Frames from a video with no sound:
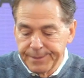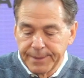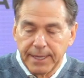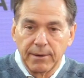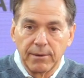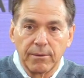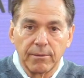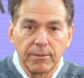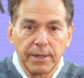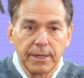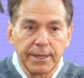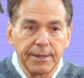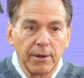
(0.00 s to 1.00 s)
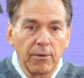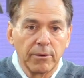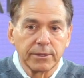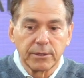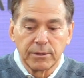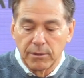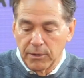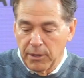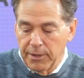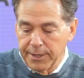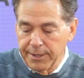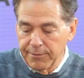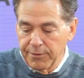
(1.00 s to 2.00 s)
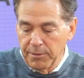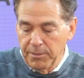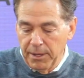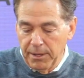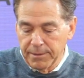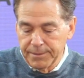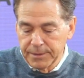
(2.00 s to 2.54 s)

they don't really know what's going on in football.